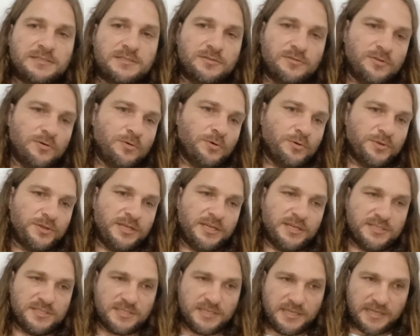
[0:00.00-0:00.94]
So the whole
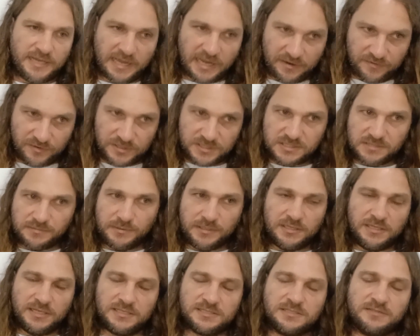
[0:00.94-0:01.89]
thing is going to average to be
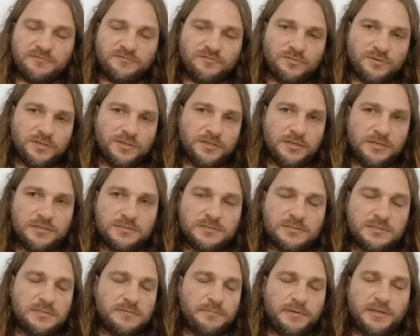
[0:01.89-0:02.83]
less than four years,
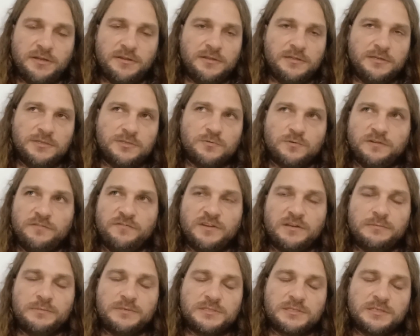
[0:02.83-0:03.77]
better than 25%
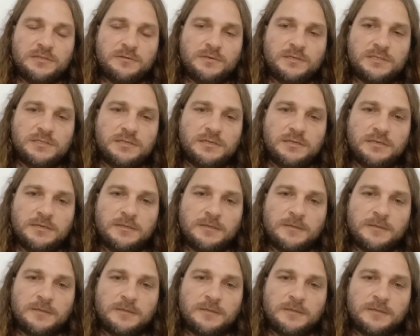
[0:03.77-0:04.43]
return.